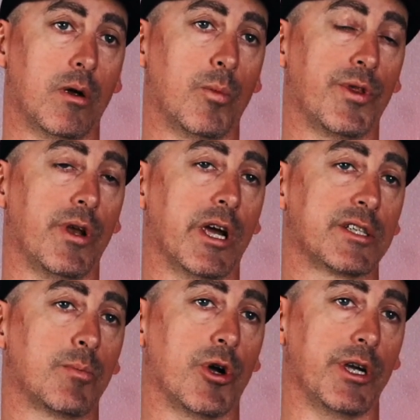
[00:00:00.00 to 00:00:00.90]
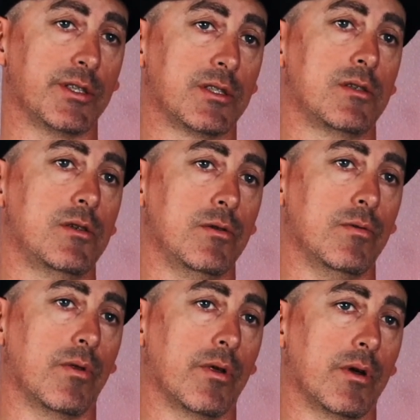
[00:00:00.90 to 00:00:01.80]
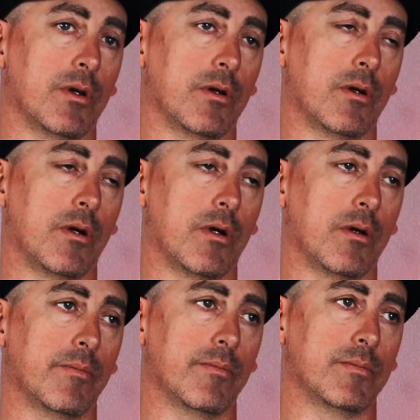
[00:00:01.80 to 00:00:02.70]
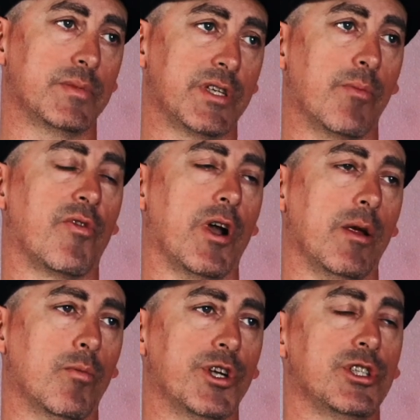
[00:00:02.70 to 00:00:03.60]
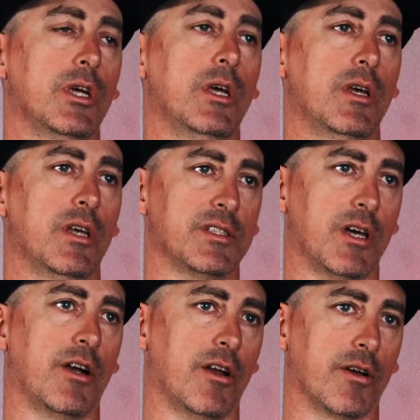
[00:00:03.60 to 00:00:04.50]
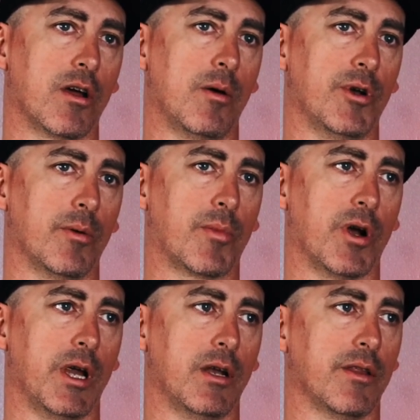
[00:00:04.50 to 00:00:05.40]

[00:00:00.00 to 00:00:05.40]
with an X-brace to the subframe, which is not an uncommon upgrade.